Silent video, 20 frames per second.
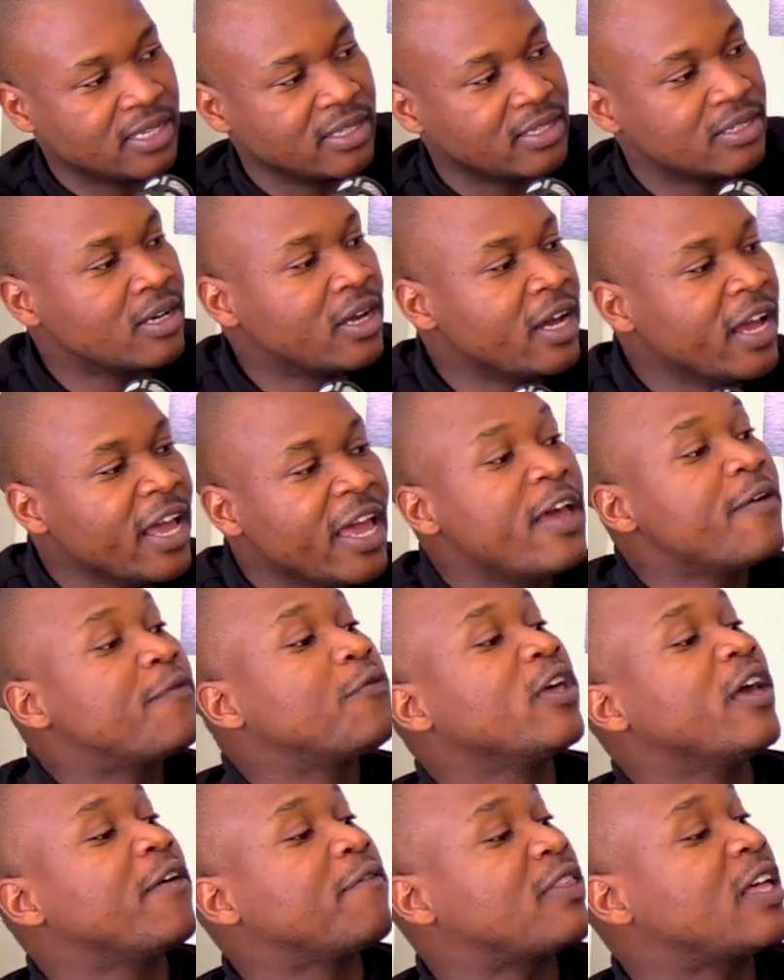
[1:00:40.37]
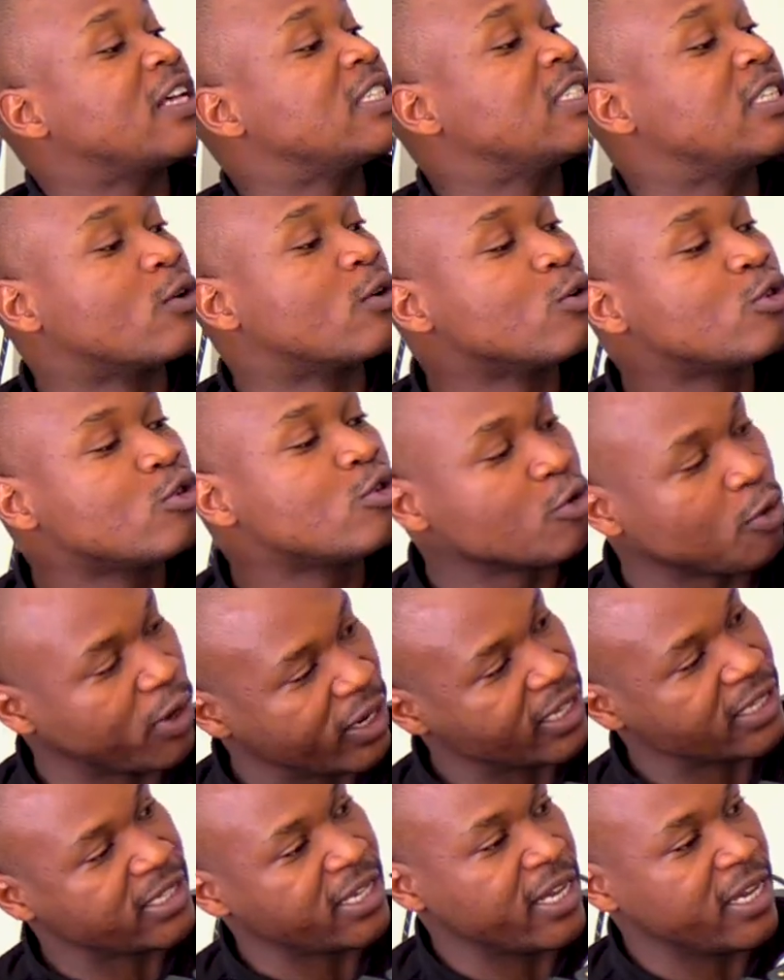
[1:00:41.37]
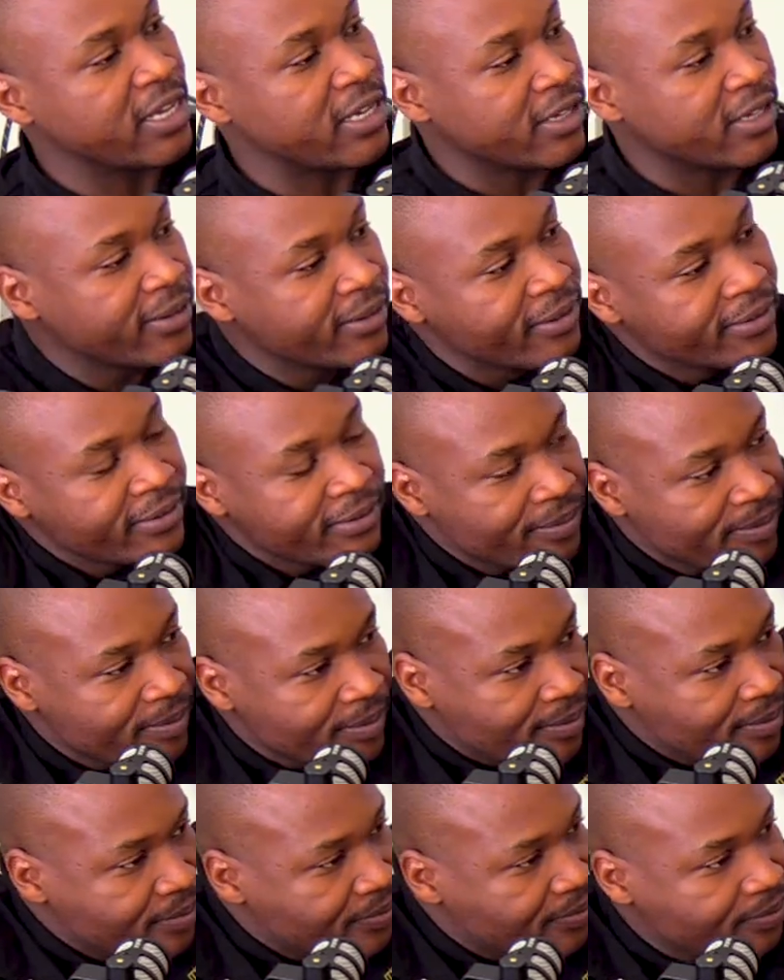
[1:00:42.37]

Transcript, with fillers: well, you can. If, if that's the route you want to take. Or, you can, yeah, there's